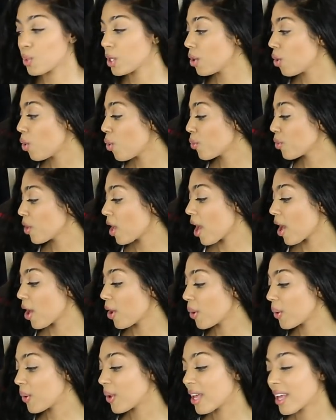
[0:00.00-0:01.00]
We all
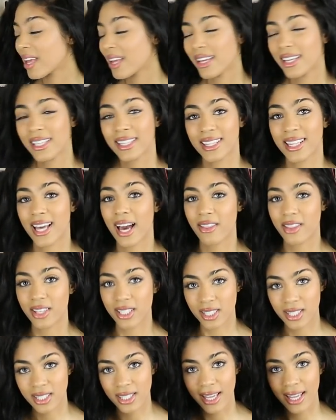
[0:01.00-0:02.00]
know that
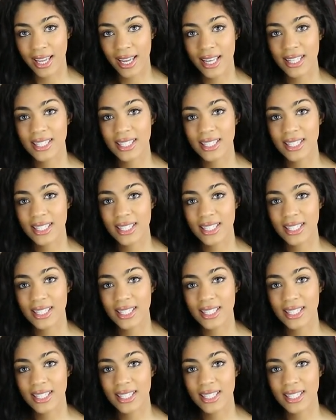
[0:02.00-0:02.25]
this thing